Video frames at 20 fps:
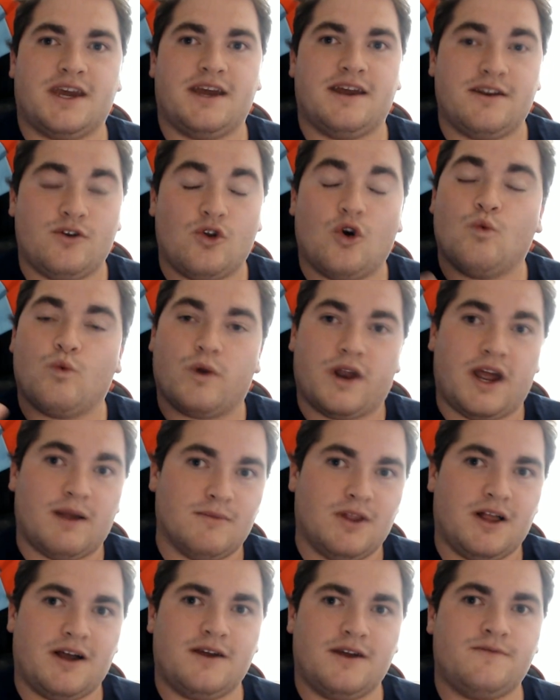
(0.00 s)
and know when I'm
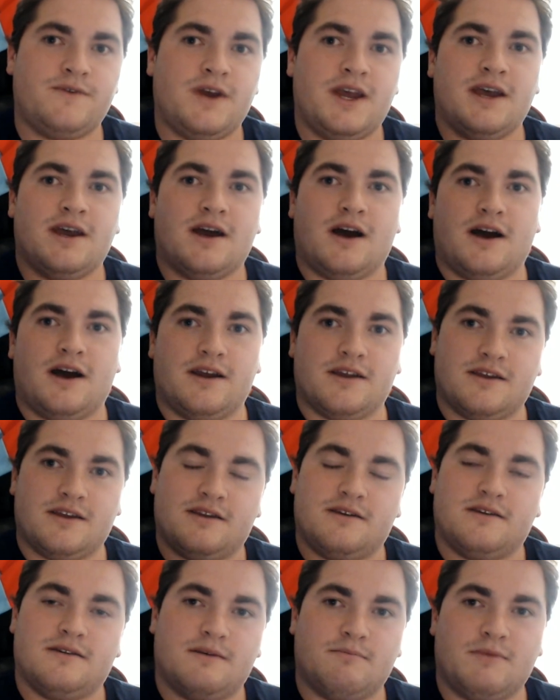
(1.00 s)
live, uh, again,
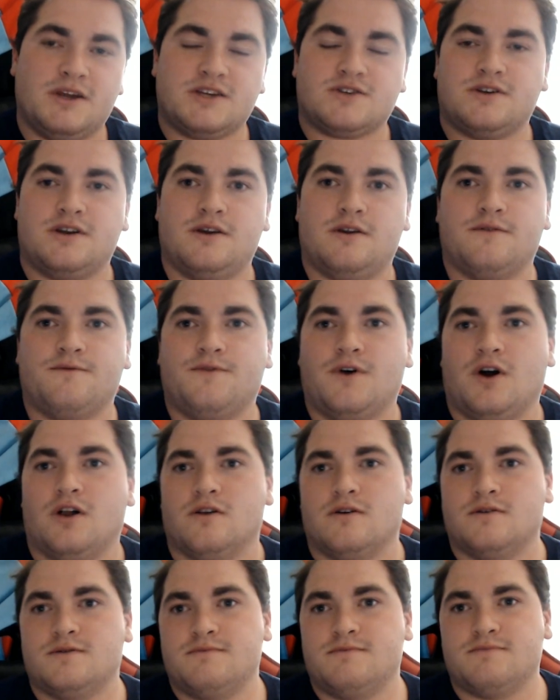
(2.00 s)
make sure to hit to follow.